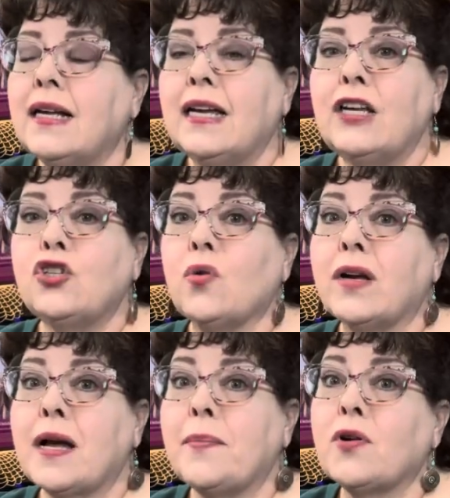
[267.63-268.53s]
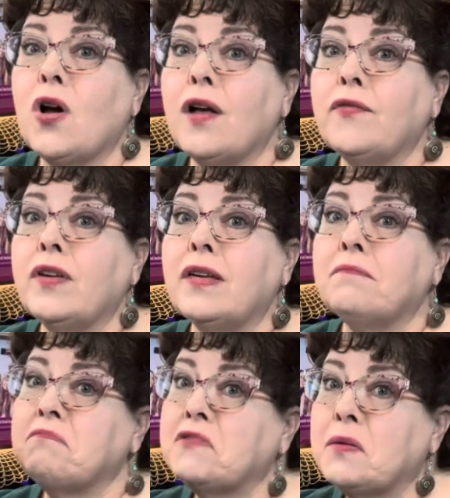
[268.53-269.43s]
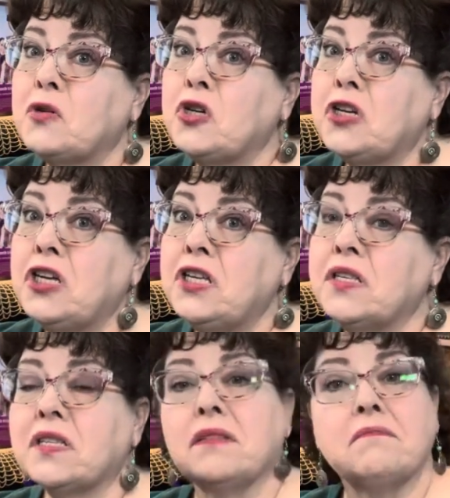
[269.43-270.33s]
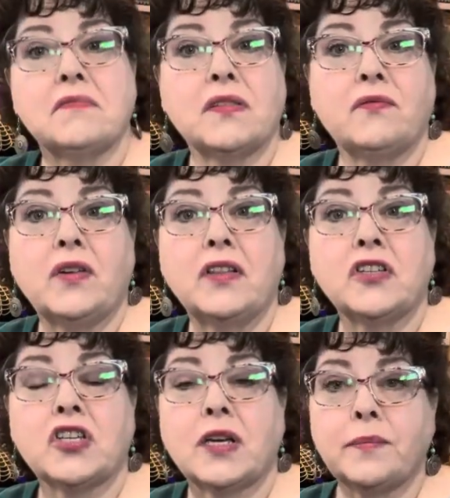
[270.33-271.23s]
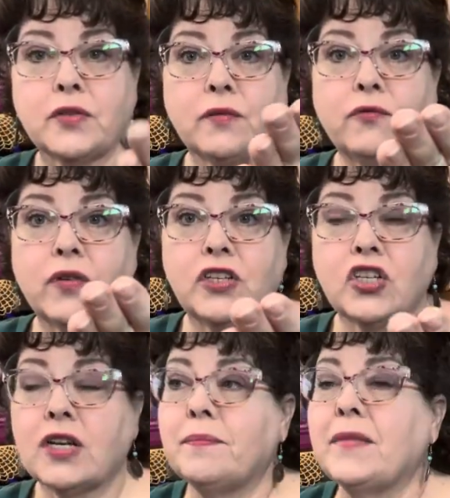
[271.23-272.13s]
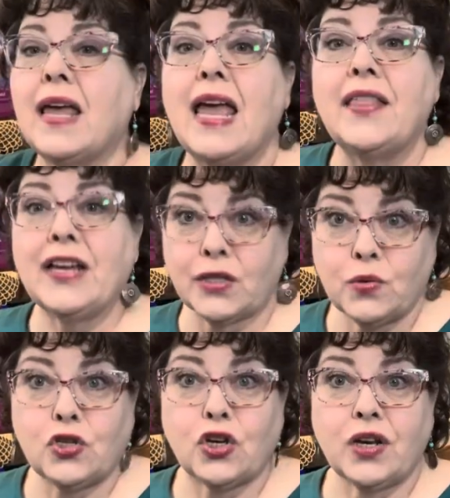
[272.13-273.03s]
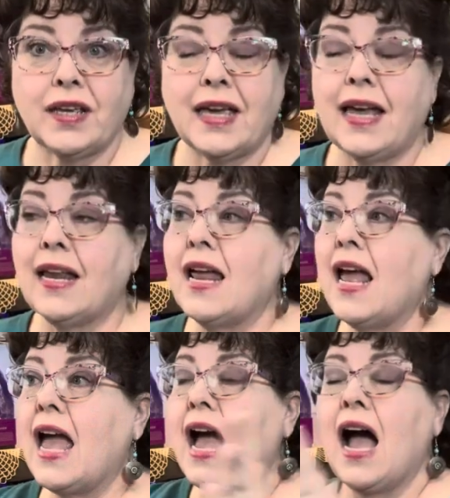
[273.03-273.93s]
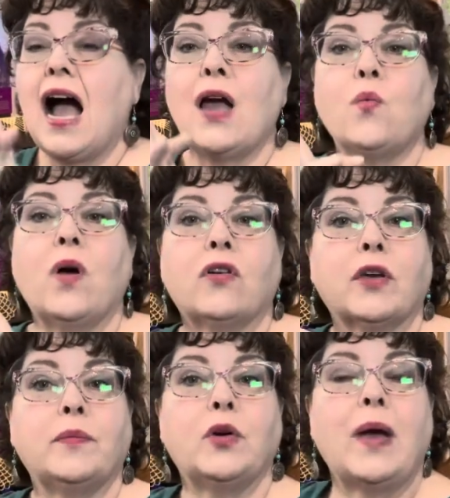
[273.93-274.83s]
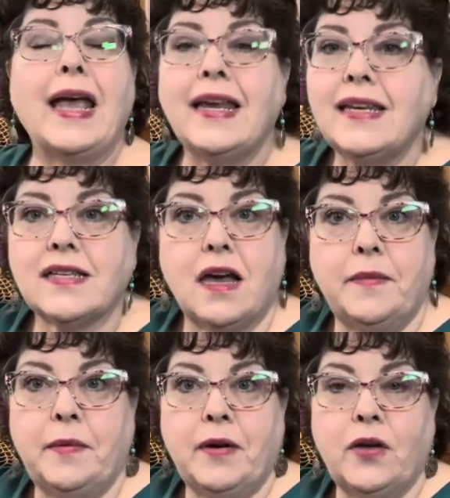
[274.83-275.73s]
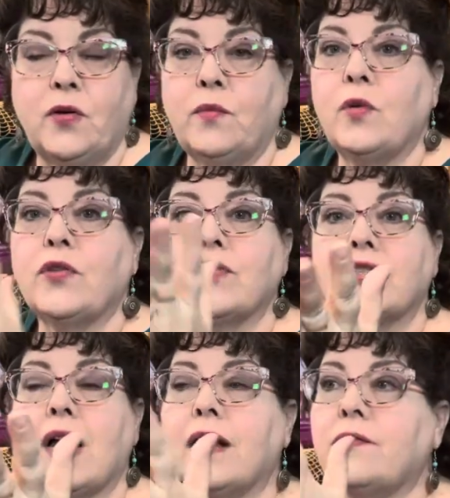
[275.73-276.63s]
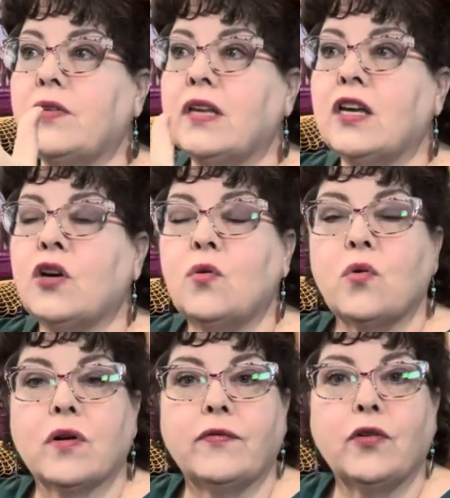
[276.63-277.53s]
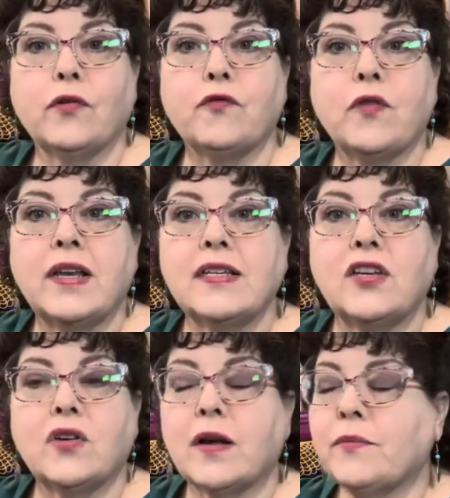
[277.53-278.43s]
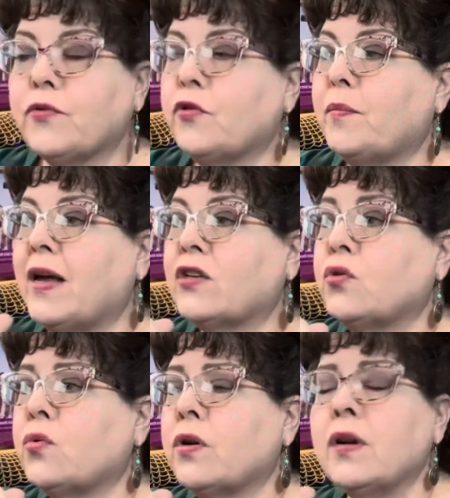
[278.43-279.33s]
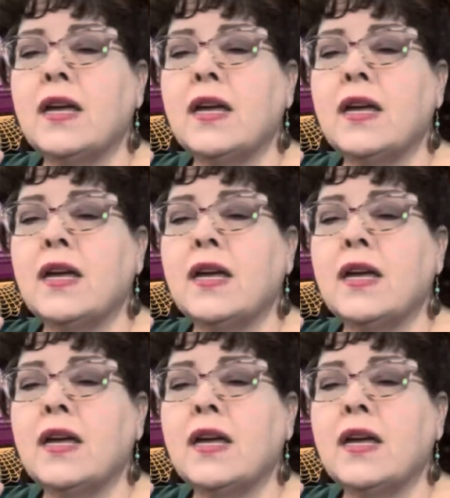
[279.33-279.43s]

Enjoy a cup of coffee, some cookies, some fellowship, some friendship. That's what you're gonna get. I welcome you anytime in my home, whether it's on a video or if you're a friend and you come through the back door.